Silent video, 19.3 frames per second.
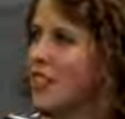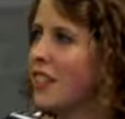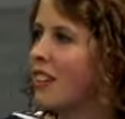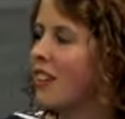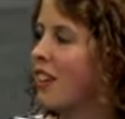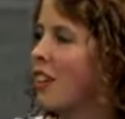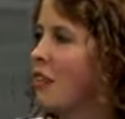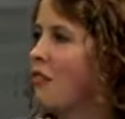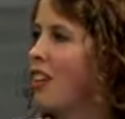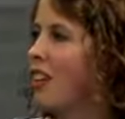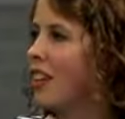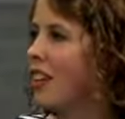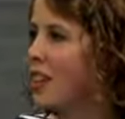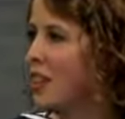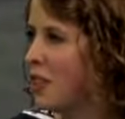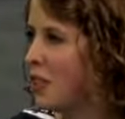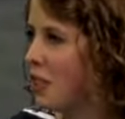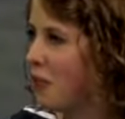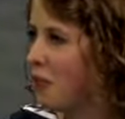I find it
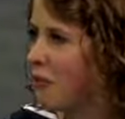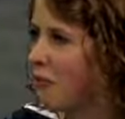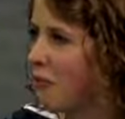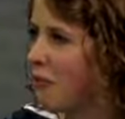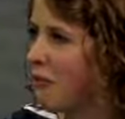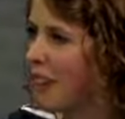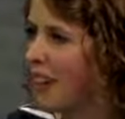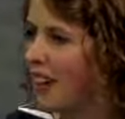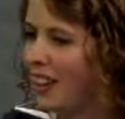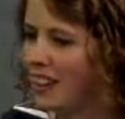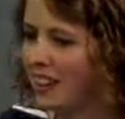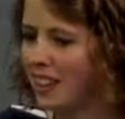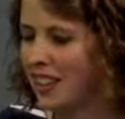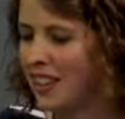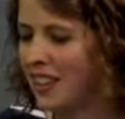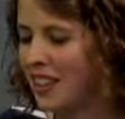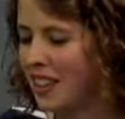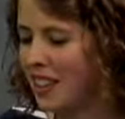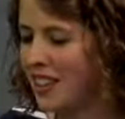so funny
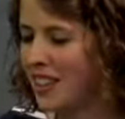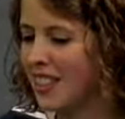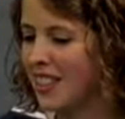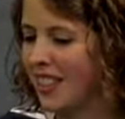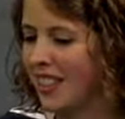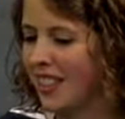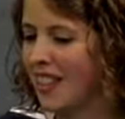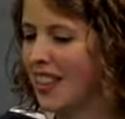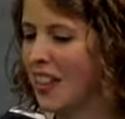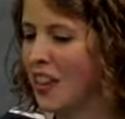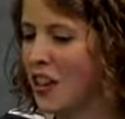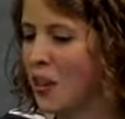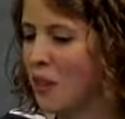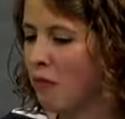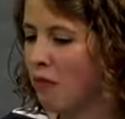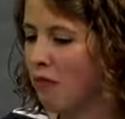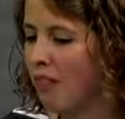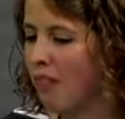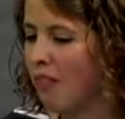that this
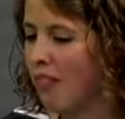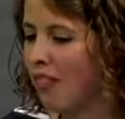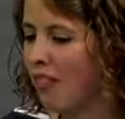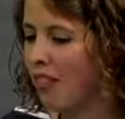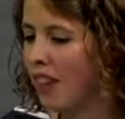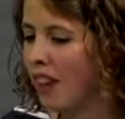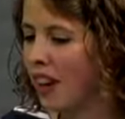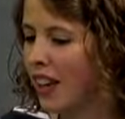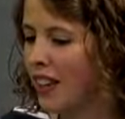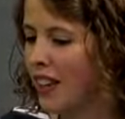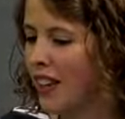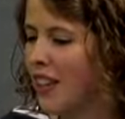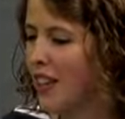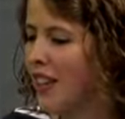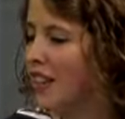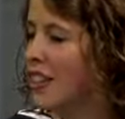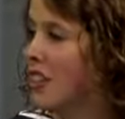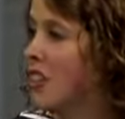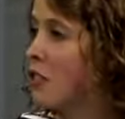idea
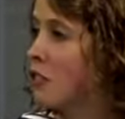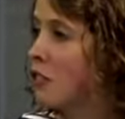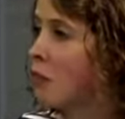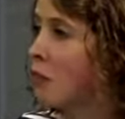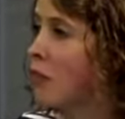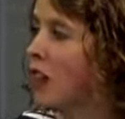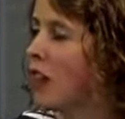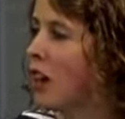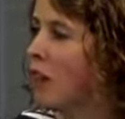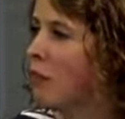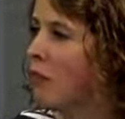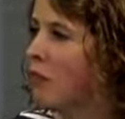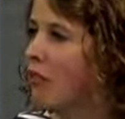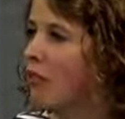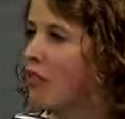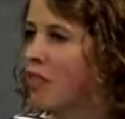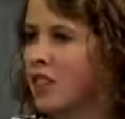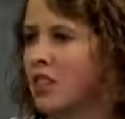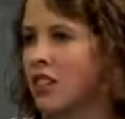has sort of become,
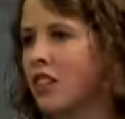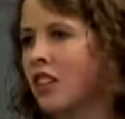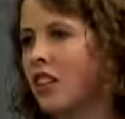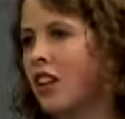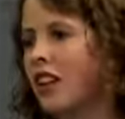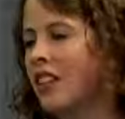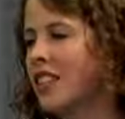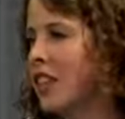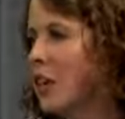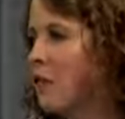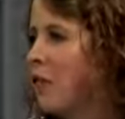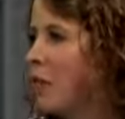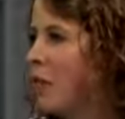just in the last couple of